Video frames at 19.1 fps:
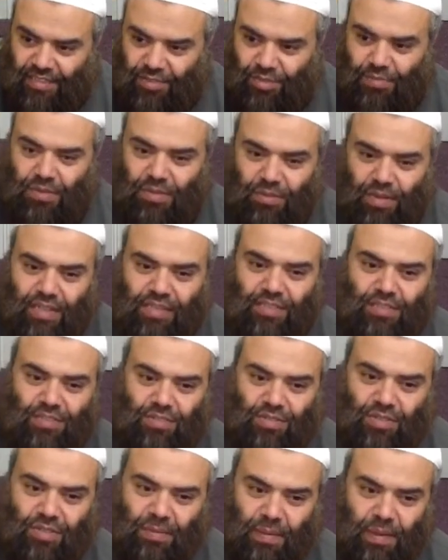To be
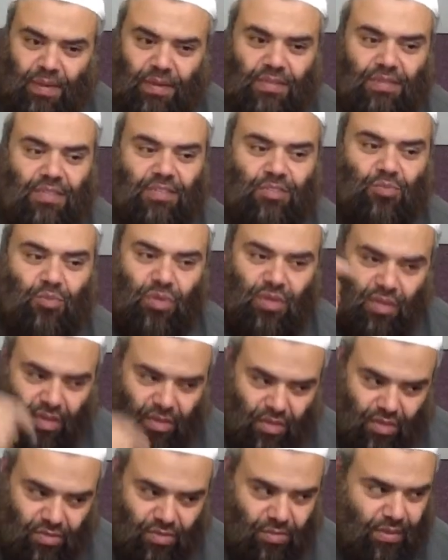righteous to the parents is what
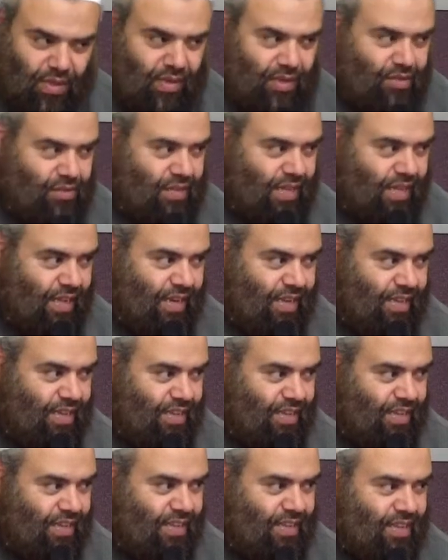Allah subhanahu wa
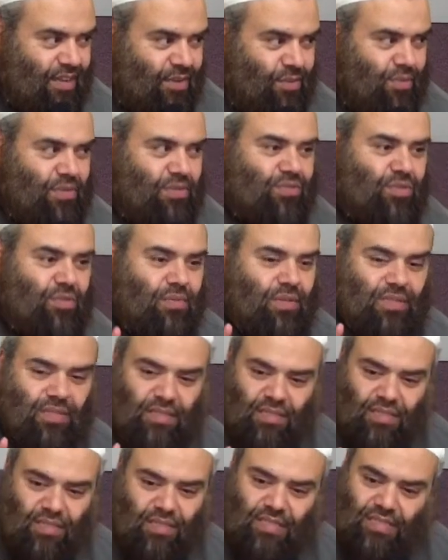ta'ala wants from
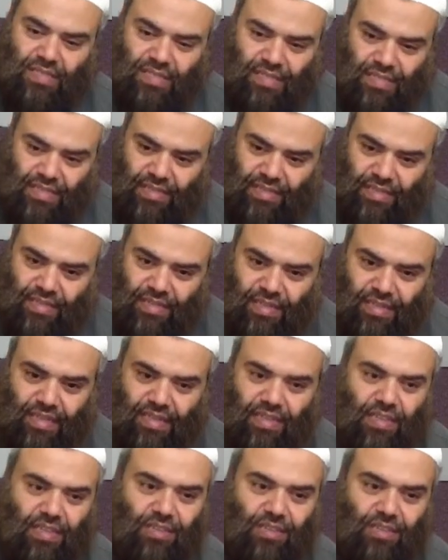us. It's deen.